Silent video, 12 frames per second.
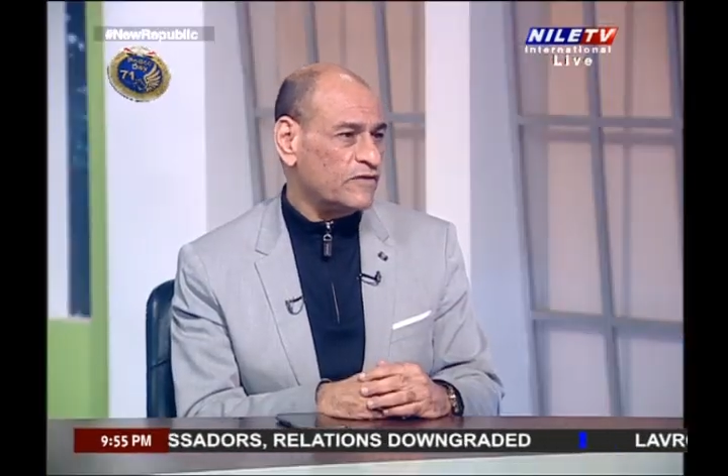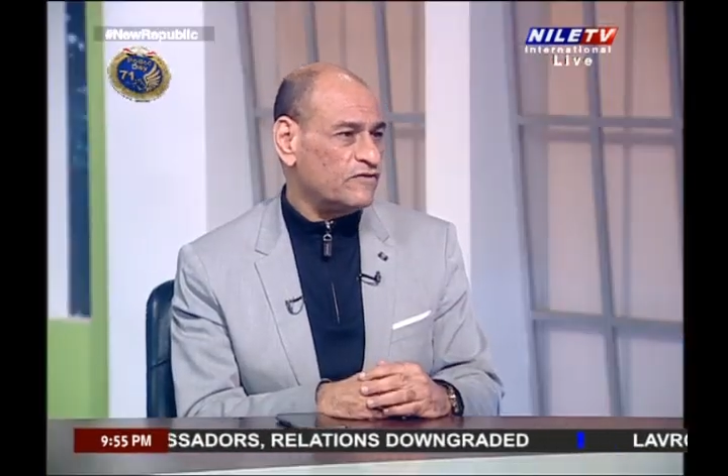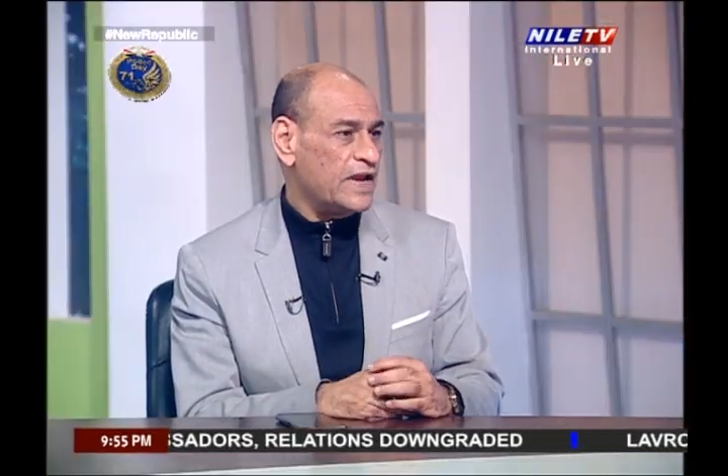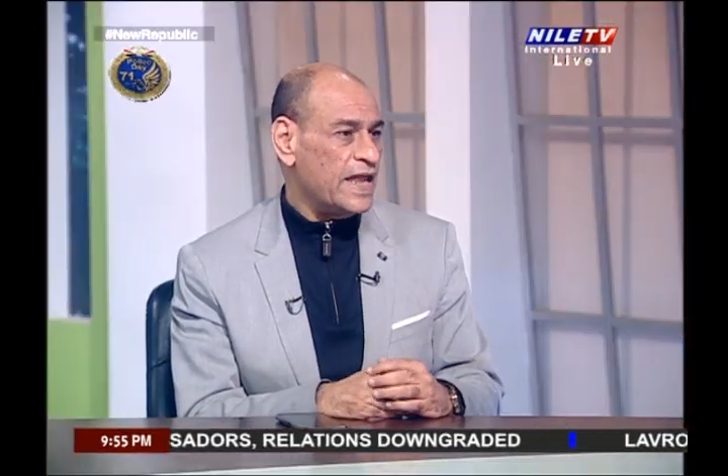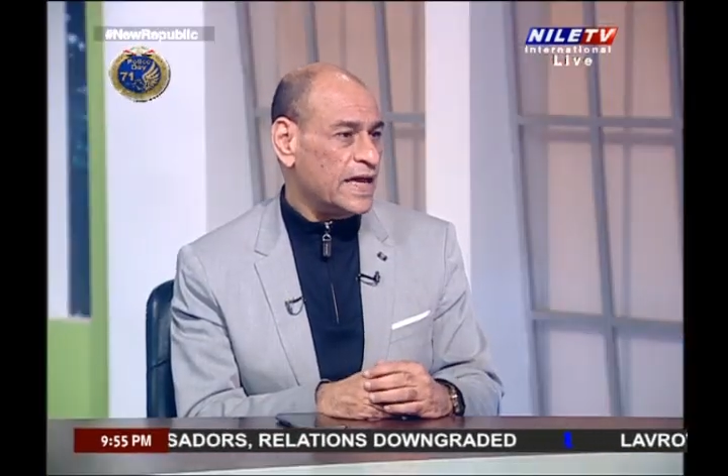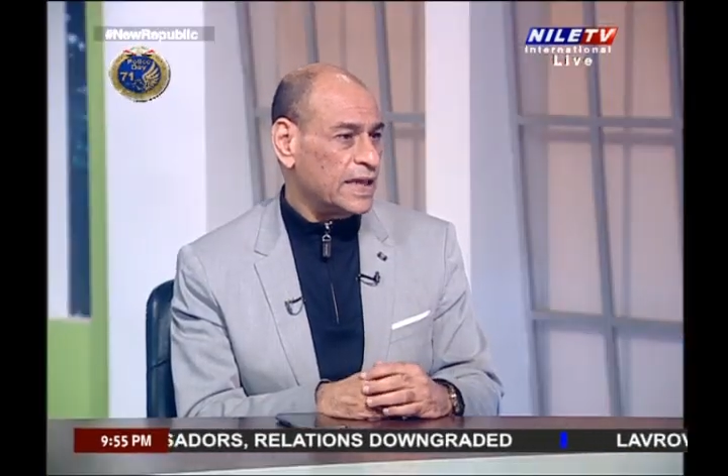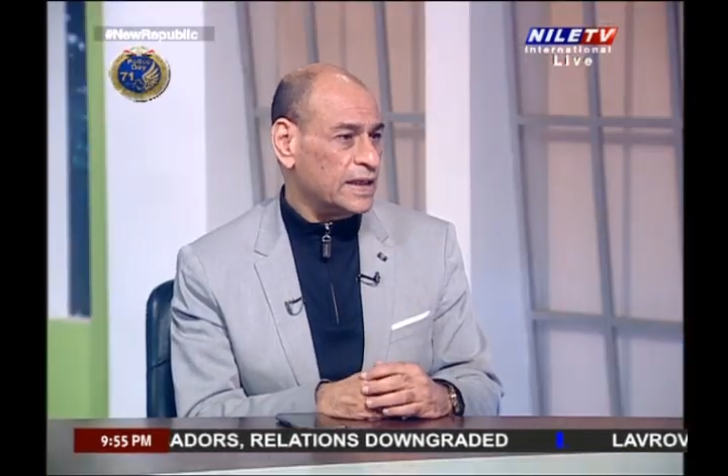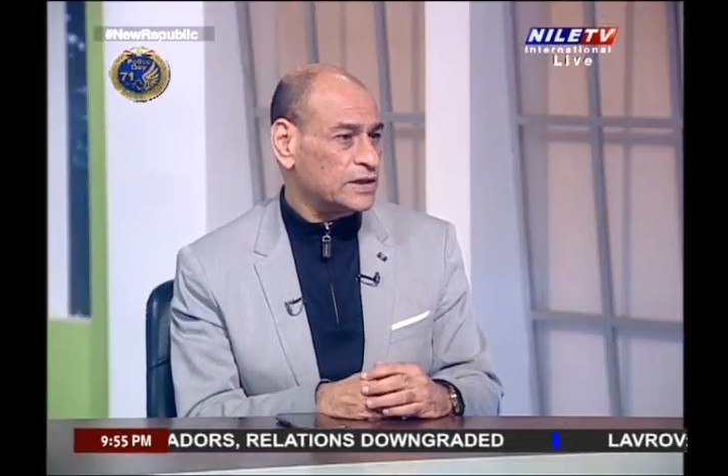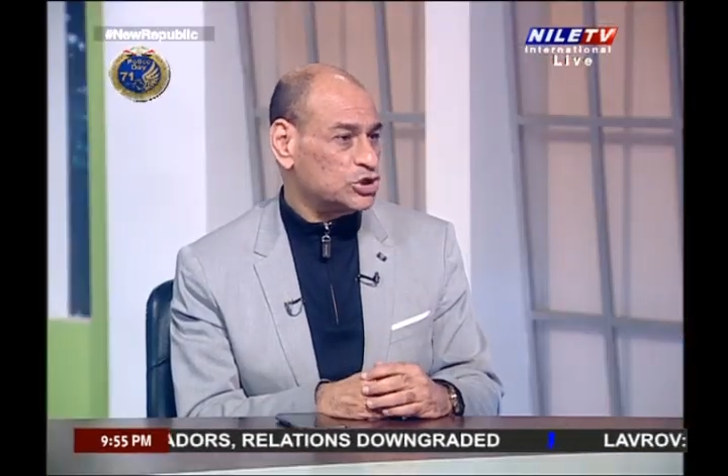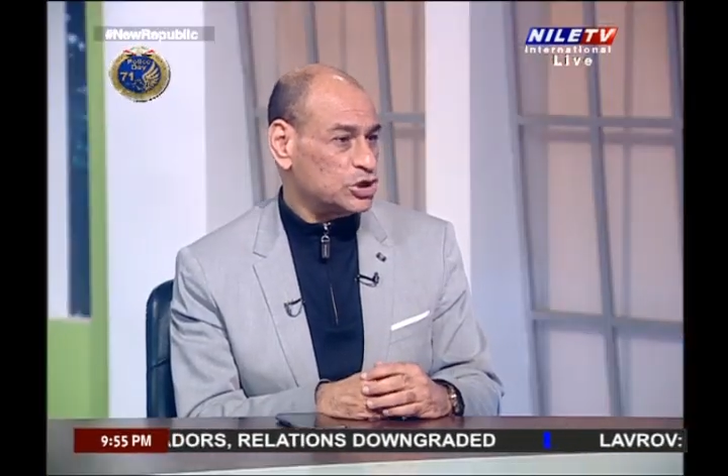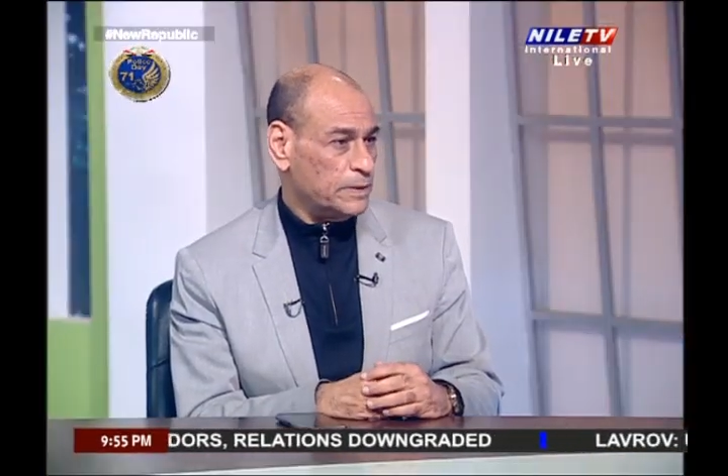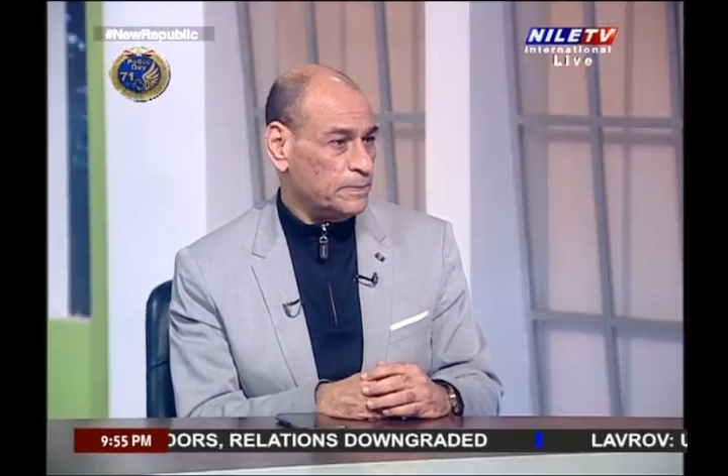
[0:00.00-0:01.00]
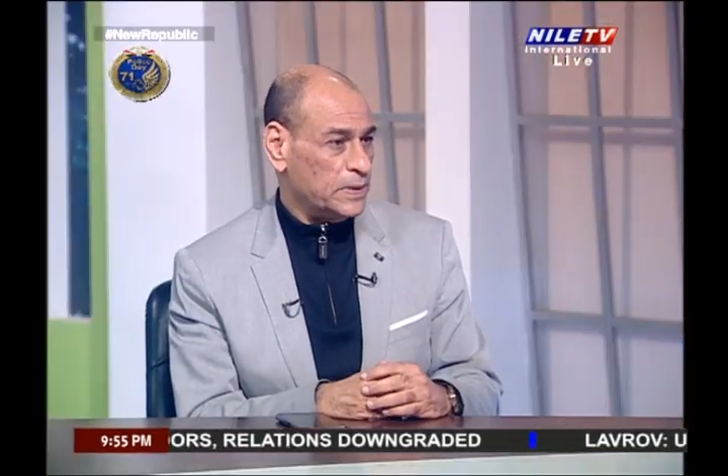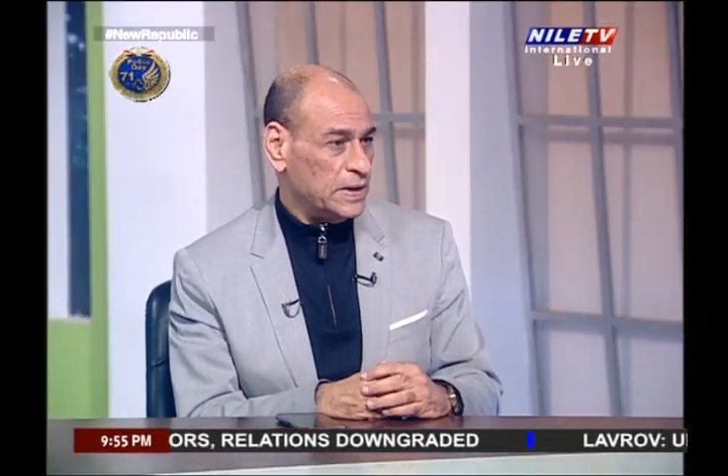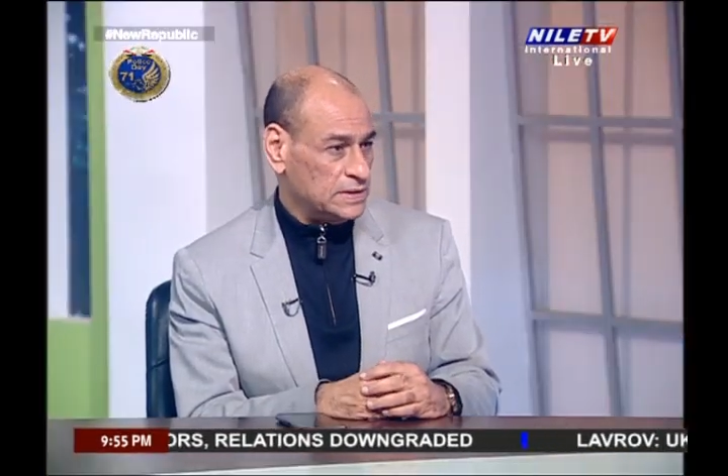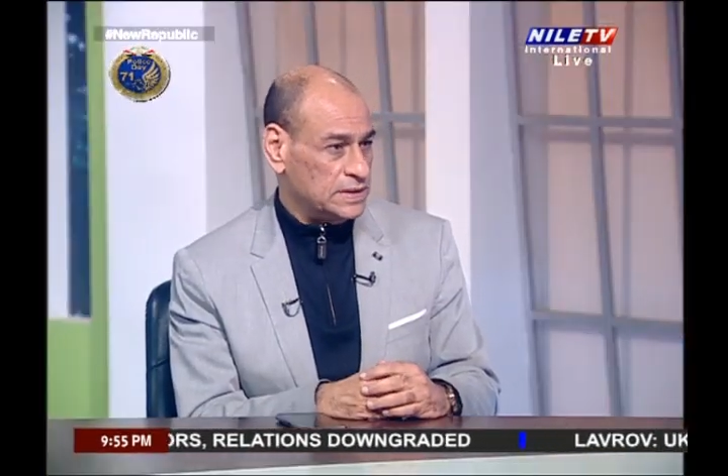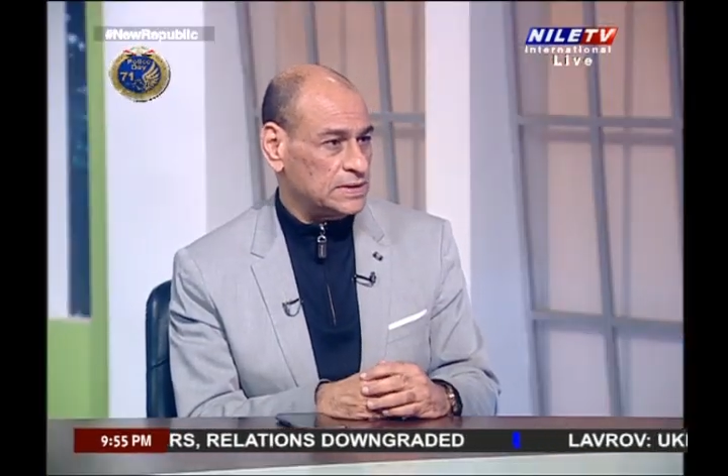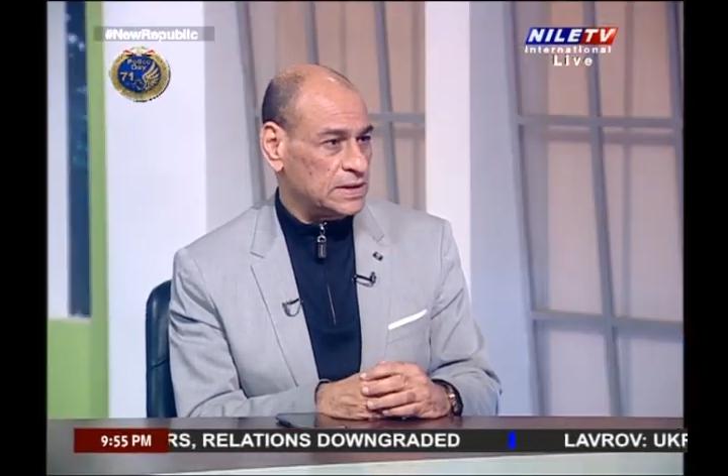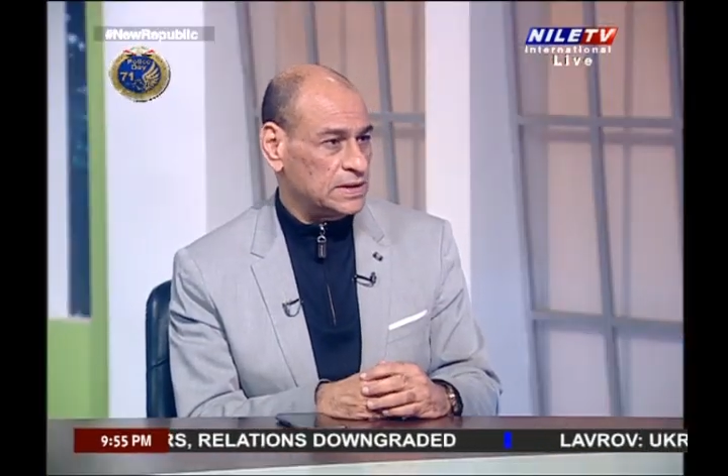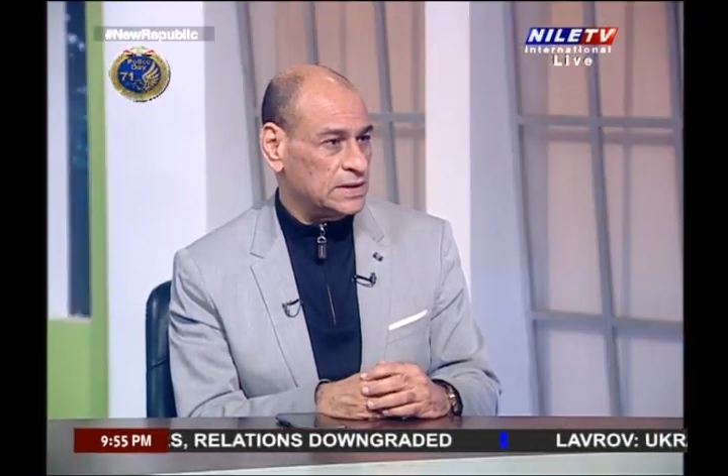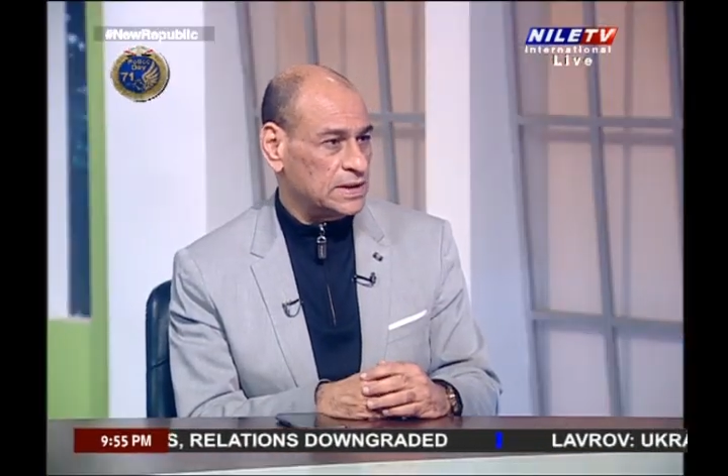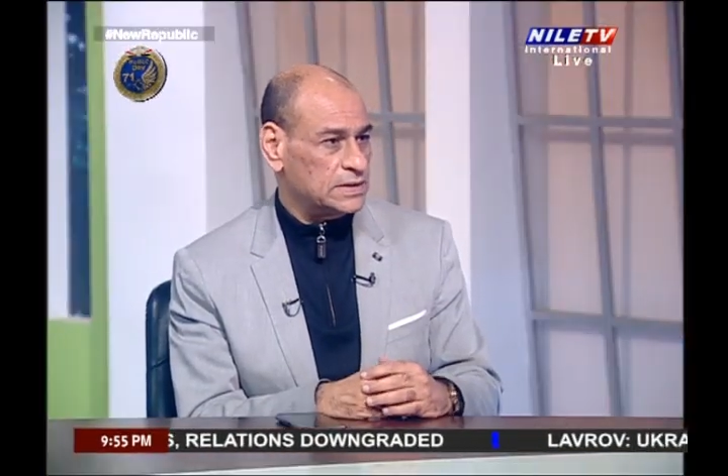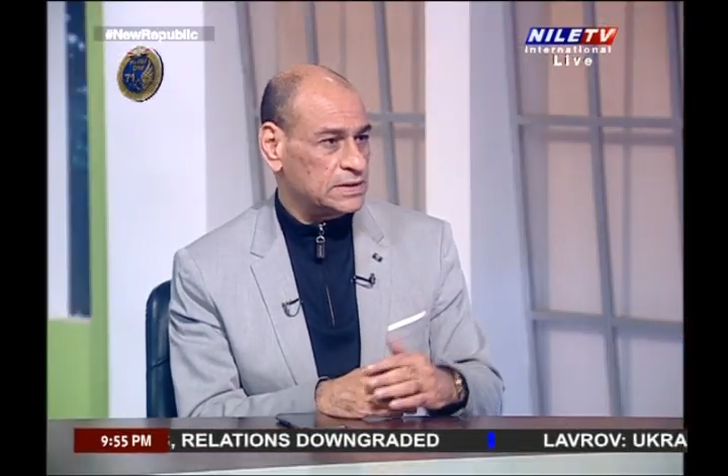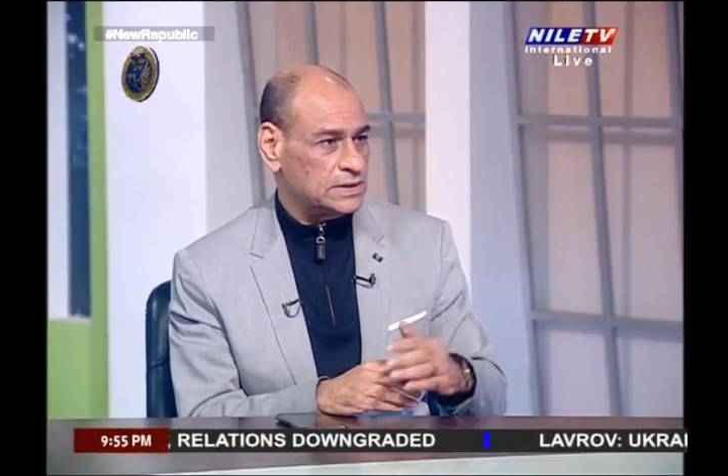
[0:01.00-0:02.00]
flagship industry,
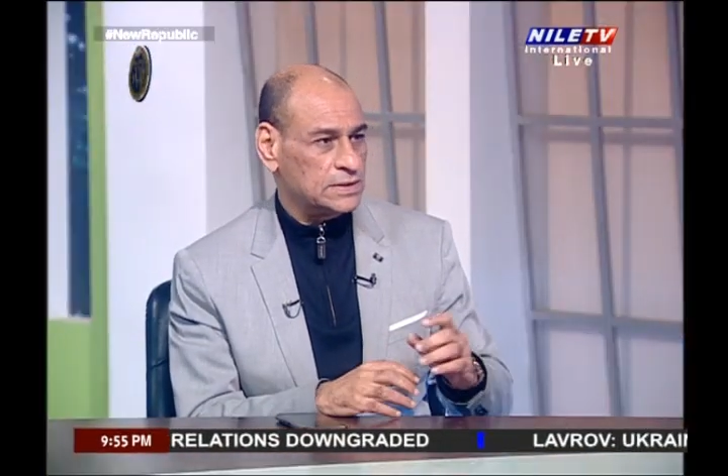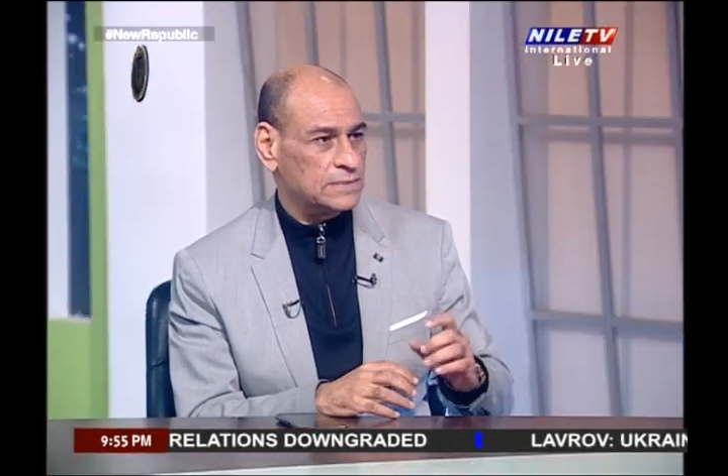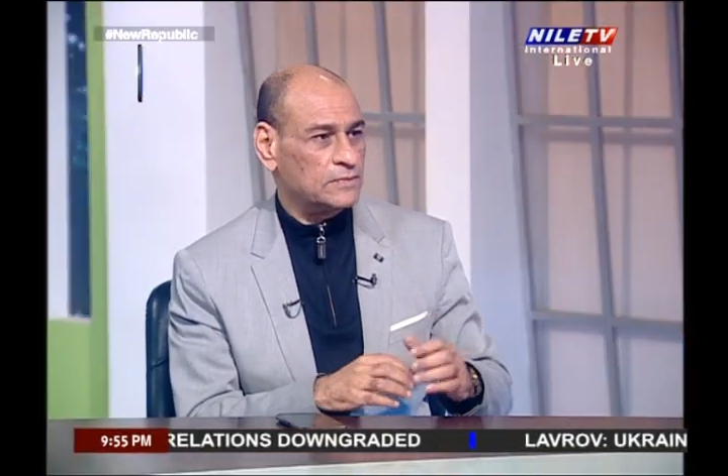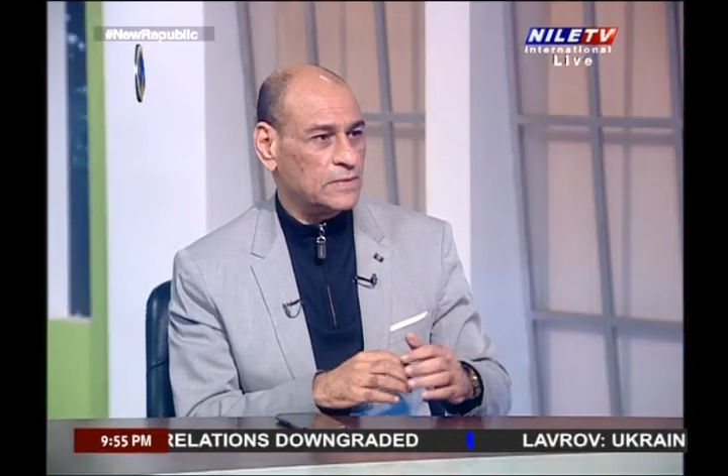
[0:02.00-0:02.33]
that